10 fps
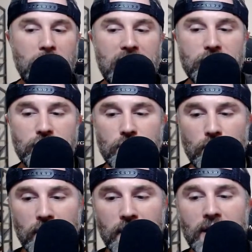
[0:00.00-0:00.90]
Make
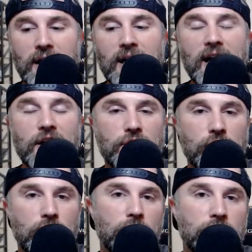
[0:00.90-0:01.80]
sure
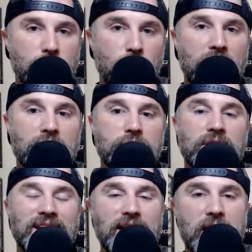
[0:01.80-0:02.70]
you go to
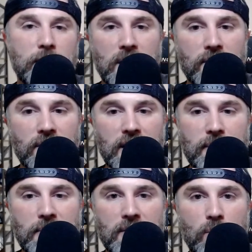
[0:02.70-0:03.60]
Twitch, give me
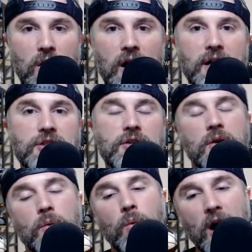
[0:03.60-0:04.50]
a watch
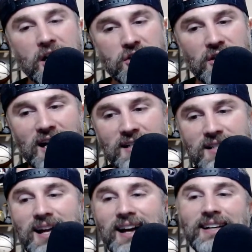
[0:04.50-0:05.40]

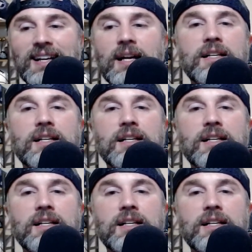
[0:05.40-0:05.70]
last night,